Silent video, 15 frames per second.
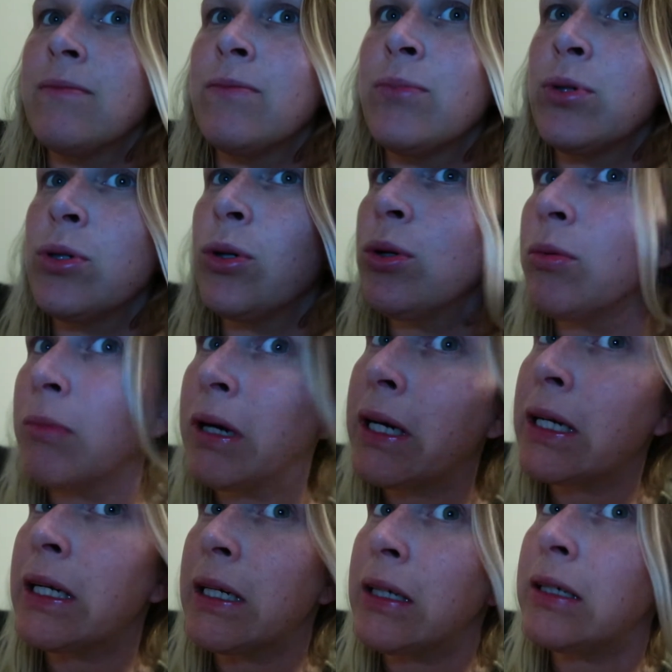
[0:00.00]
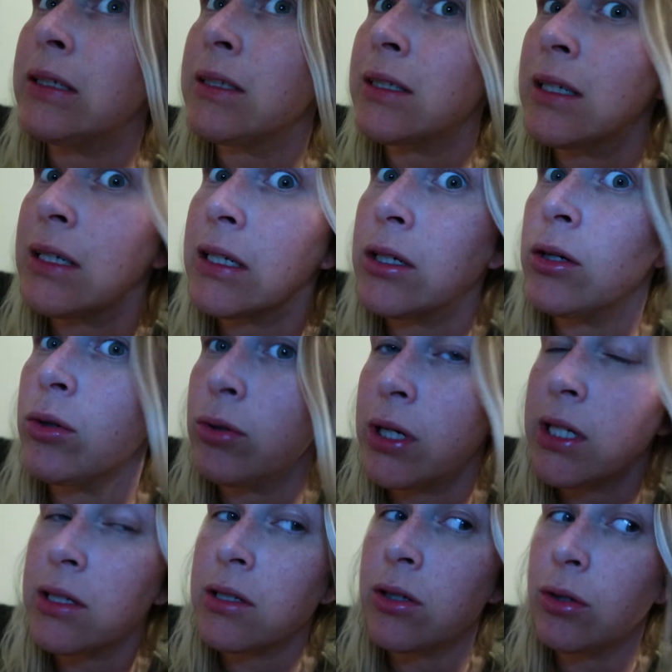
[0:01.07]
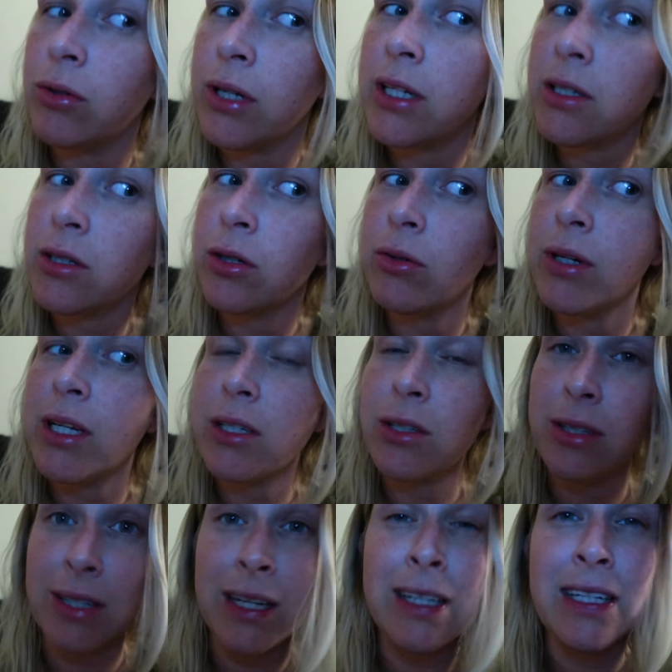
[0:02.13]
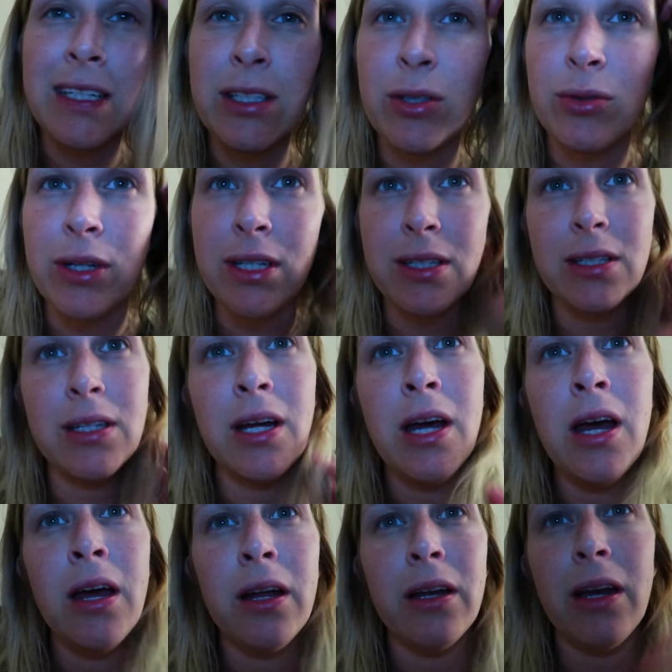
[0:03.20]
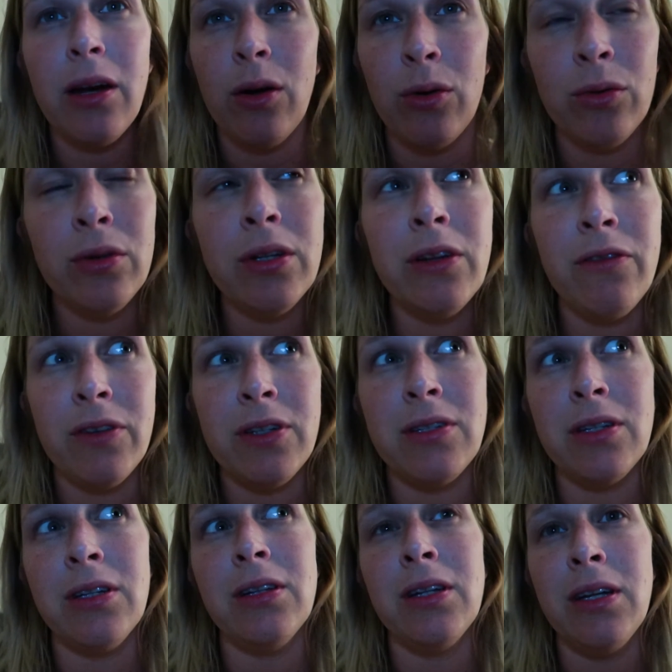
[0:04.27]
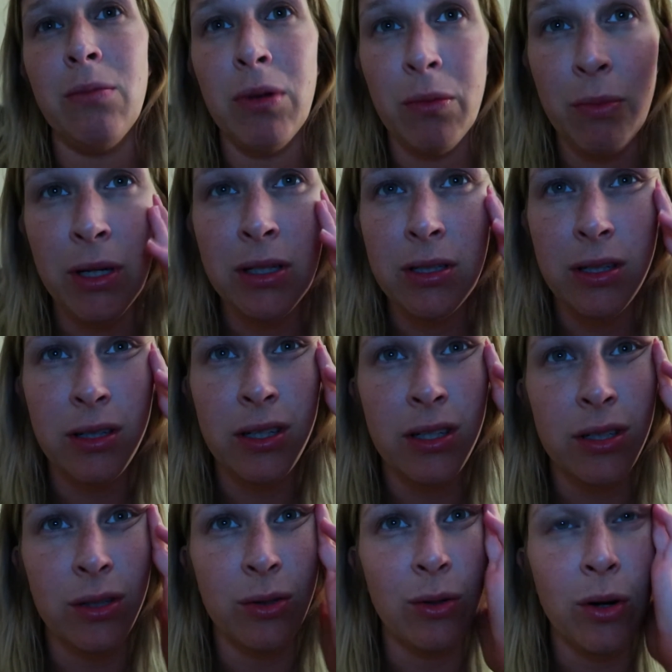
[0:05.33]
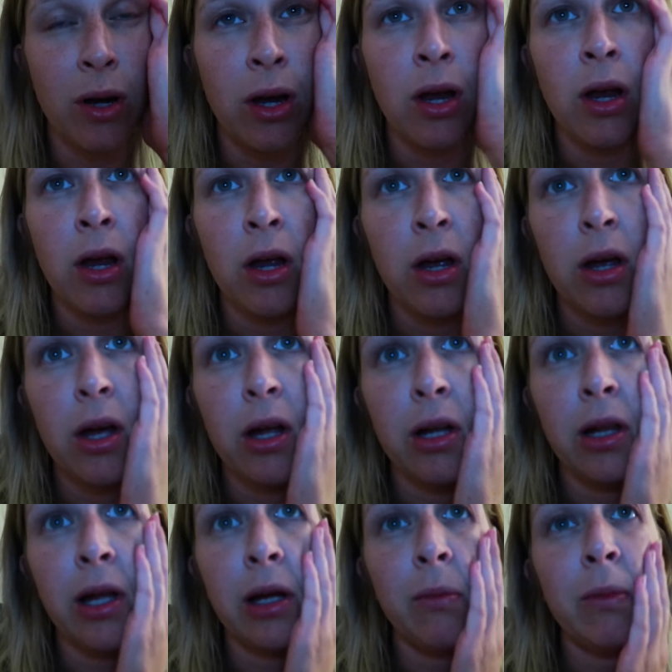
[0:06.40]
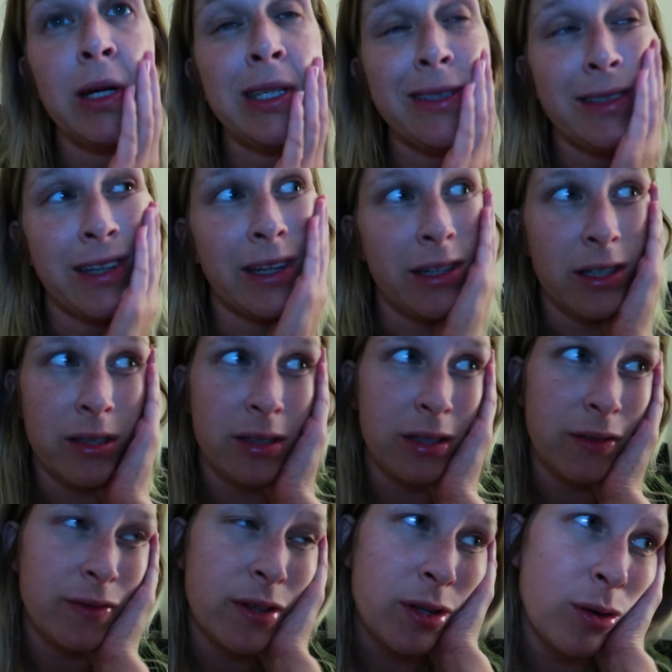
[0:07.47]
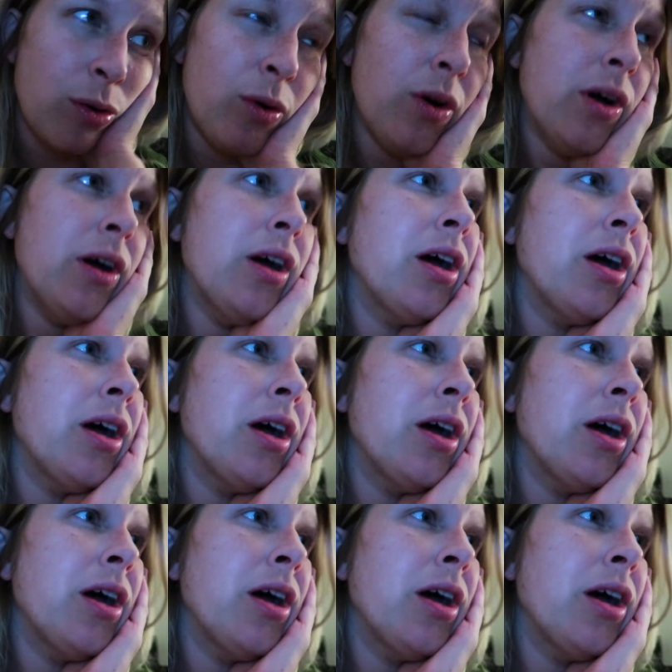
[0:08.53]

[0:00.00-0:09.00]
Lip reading: pull my hair and say go rest, go rest, go rest, because I need to rest, not only physically but mentally too, and like my anxiety and stuff. So